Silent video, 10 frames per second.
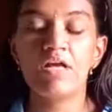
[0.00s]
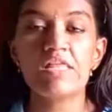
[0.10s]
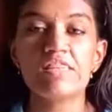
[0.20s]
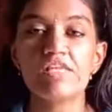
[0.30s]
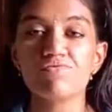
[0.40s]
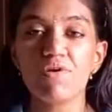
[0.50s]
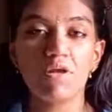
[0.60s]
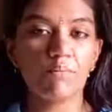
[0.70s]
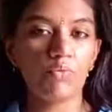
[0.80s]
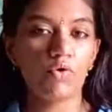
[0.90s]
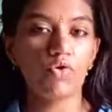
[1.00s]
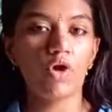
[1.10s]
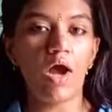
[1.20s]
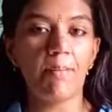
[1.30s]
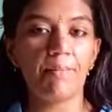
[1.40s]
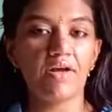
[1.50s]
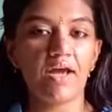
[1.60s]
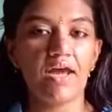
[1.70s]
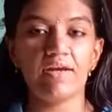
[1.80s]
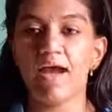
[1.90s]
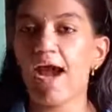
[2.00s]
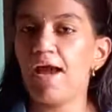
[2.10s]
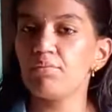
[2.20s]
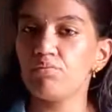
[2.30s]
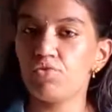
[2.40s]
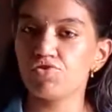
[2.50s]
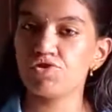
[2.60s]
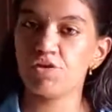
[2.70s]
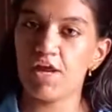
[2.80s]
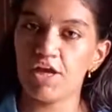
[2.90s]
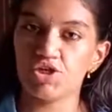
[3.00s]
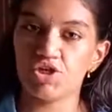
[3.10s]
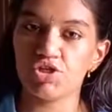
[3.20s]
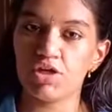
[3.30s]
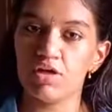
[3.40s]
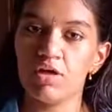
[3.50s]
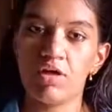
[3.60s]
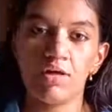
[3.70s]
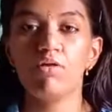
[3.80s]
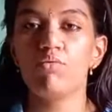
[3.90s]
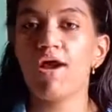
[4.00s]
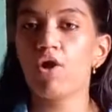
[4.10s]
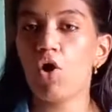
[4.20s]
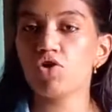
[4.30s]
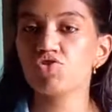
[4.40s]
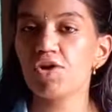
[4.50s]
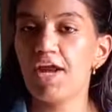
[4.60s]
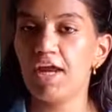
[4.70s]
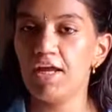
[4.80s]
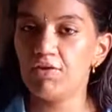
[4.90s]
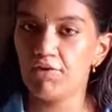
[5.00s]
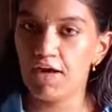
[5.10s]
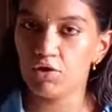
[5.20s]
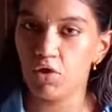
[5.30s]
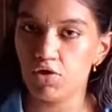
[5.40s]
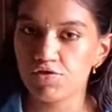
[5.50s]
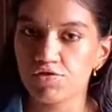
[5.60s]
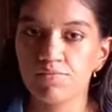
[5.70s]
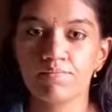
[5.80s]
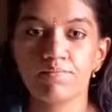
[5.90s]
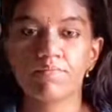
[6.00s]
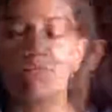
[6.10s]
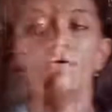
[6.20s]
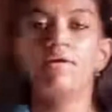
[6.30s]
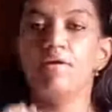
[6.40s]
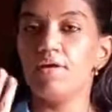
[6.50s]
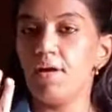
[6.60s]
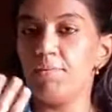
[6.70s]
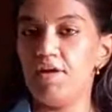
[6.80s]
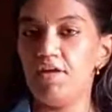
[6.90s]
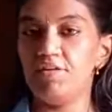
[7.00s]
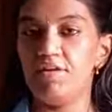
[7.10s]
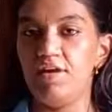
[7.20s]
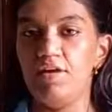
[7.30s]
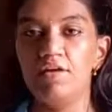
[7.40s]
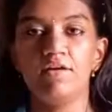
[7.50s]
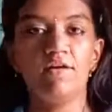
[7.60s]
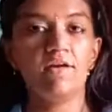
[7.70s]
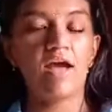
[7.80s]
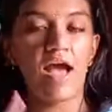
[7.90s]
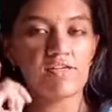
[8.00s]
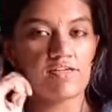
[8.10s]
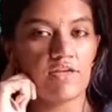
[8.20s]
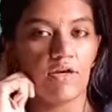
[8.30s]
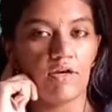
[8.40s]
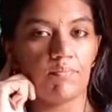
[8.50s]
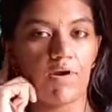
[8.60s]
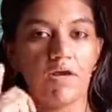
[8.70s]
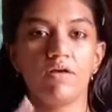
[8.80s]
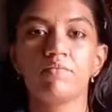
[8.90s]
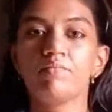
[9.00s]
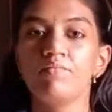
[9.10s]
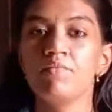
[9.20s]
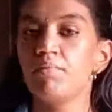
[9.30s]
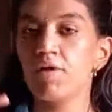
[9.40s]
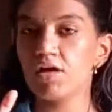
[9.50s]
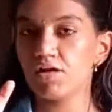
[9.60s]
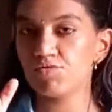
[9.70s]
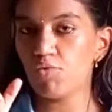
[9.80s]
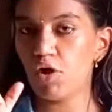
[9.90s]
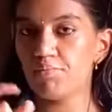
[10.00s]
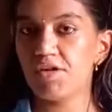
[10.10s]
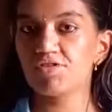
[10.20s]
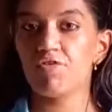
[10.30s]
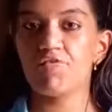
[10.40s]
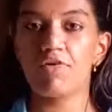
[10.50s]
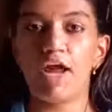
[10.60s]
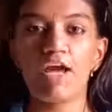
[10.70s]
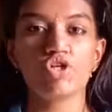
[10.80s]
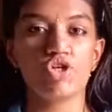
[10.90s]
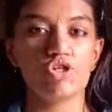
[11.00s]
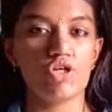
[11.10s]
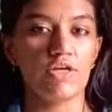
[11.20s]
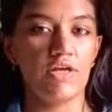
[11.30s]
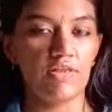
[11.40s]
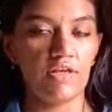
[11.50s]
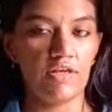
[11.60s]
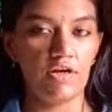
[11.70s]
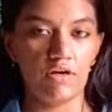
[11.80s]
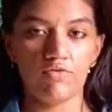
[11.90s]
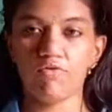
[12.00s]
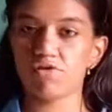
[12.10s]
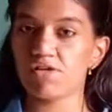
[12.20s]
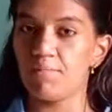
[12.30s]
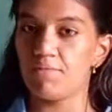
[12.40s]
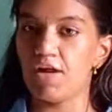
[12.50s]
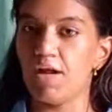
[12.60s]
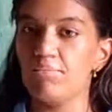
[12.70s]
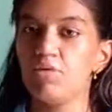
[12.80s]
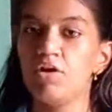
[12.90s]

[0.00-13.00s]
This will improve your appetite and boost digestion while also aiding weight loss. Remedy 3. As a ear plug. Plug a small piece of dry ginger in the ear for some time